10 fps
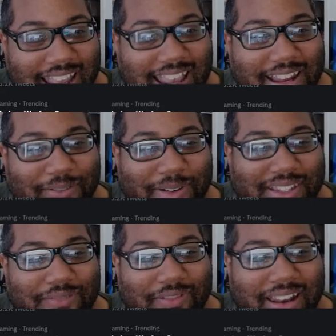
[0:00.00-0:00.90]
And it
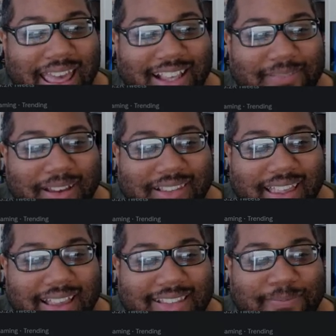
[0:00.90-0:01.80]
wasn't even Xbox
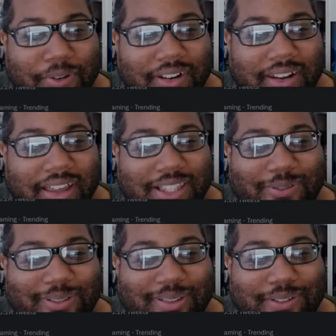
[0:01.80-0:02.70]
guys spoiling Last
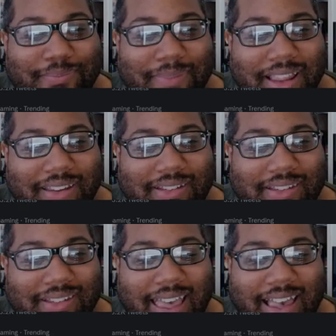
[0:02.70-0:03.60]
of Us. It was mainly
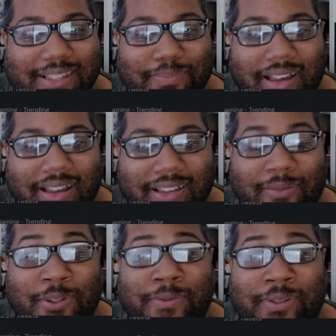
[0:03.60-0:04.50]
just Xbox,
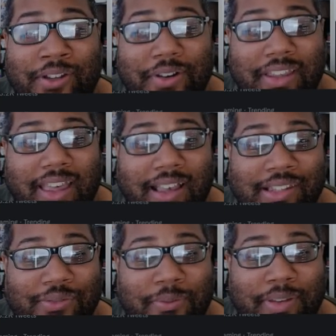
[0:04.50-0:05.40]
Sony
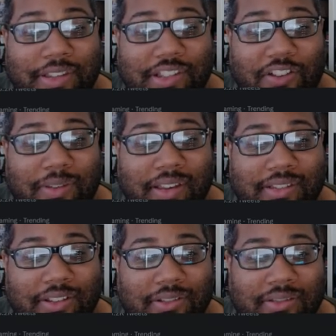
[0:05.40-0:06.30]
guys who were pissed off
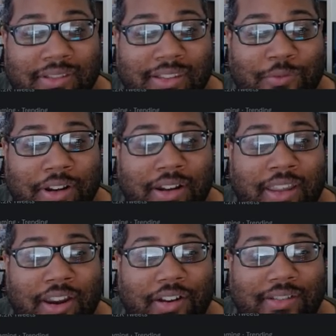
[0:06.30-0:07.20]
because of one of the
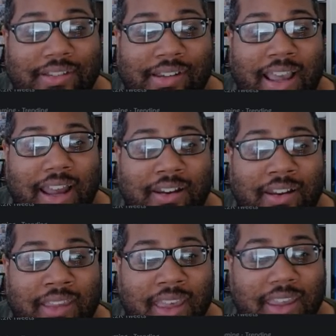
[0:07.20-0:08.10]
characters died in
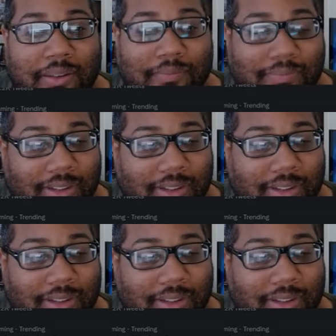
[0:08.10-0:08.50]
the game